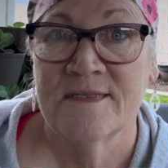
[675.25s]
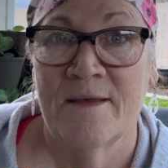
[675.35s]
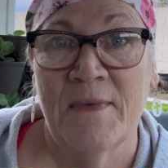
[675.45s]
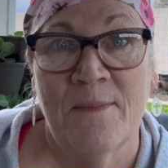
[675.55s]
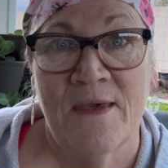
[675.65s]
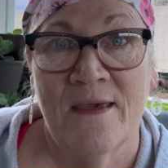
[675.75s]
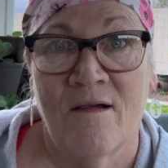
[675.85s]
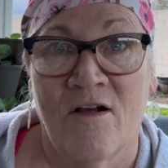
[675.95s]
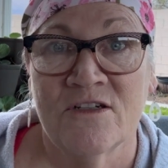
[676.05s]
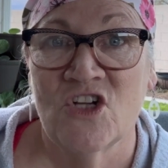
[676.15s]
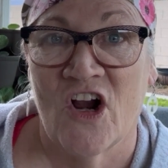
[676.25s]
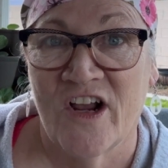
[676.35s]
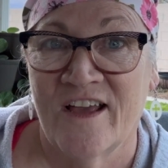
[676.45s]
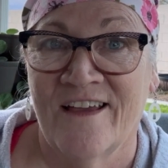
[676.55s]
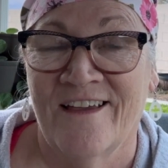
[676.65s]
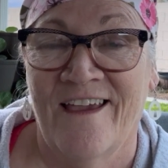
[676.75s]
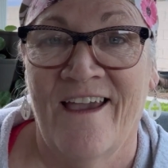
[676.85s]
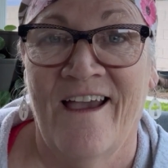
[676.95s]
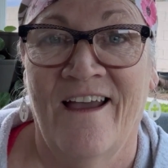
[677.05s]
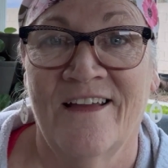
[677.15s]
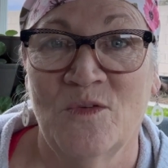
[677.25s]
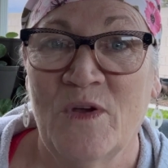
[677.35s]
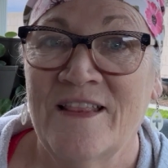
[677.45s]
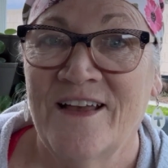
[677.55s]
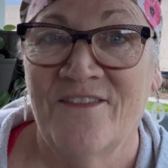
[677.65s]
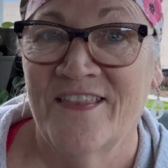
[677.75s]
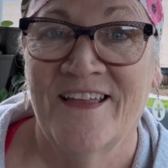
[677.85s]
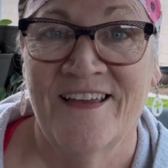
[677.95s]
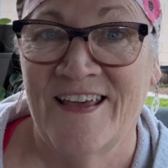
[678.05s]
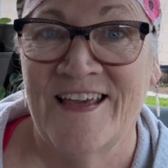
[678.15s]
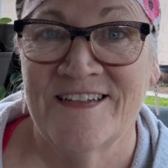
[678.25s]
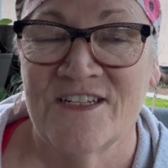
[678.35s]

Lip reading: that maybe are dark and we live in the heat.